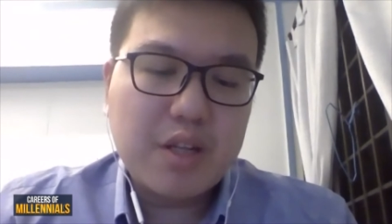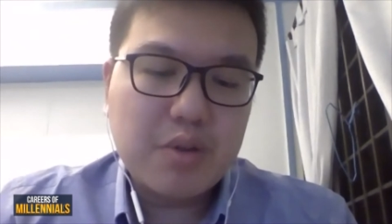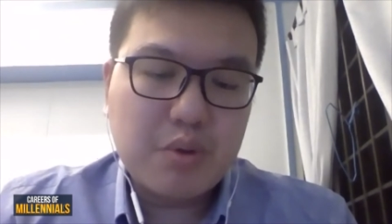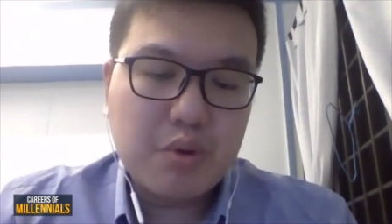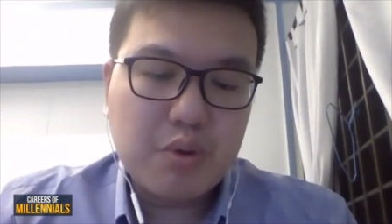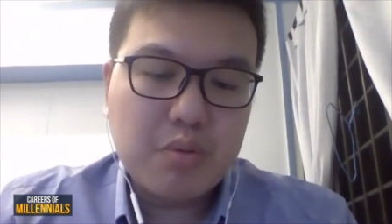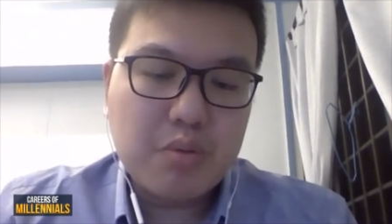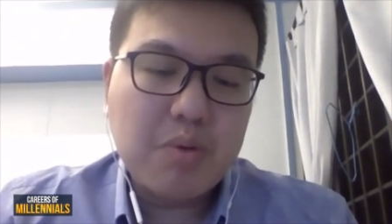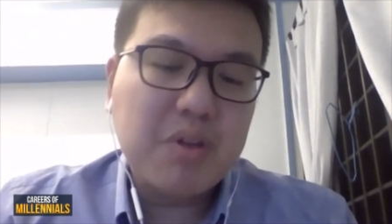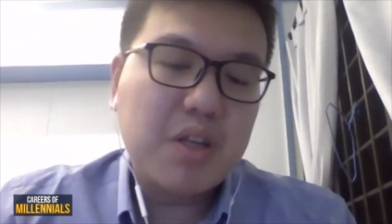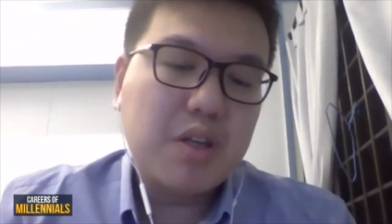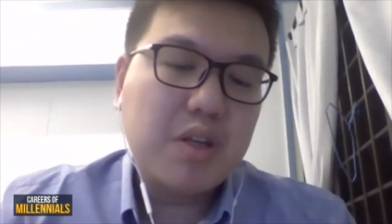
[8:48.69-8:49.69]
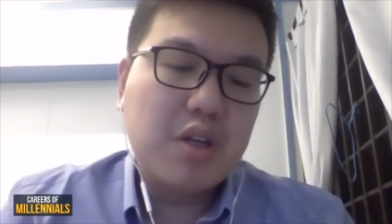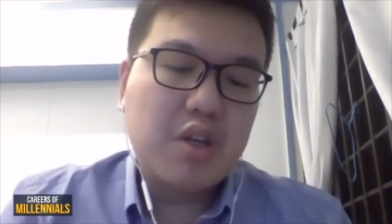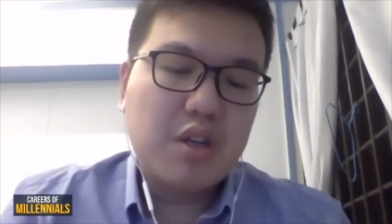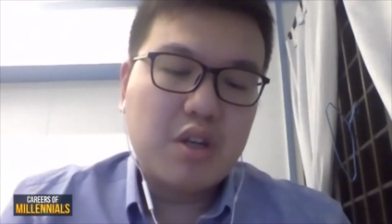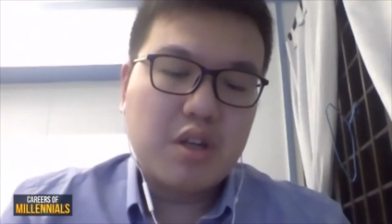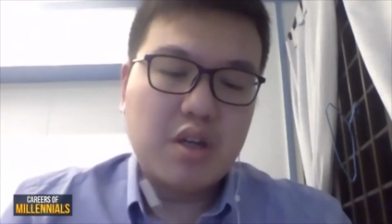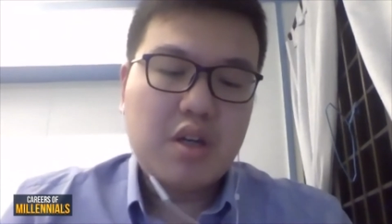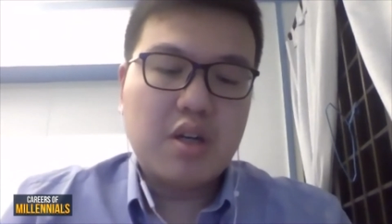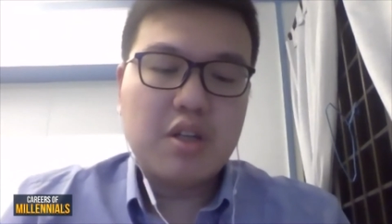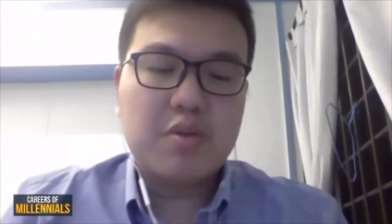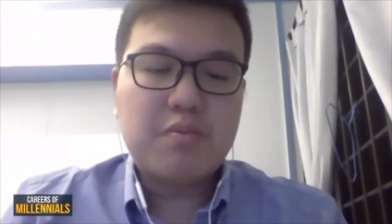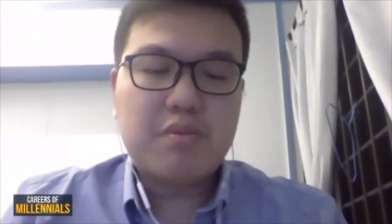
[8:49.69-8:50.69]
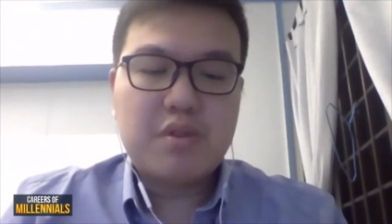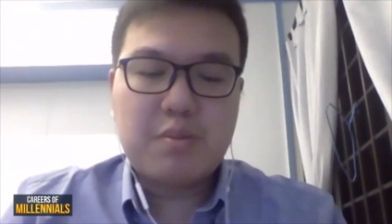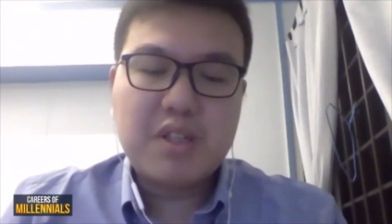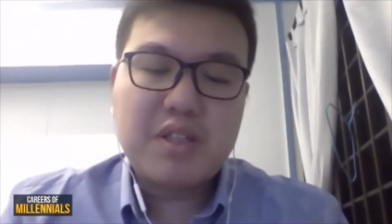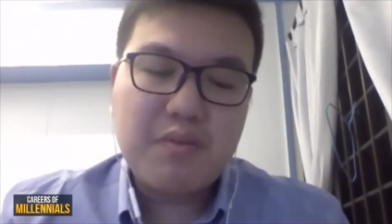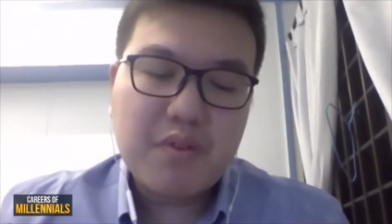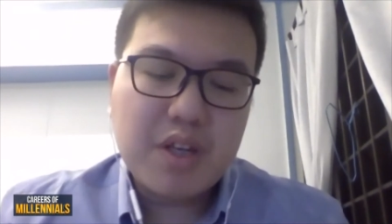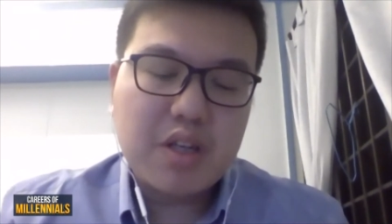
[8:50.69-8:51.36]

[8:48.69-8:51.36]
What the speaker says: Maybe specific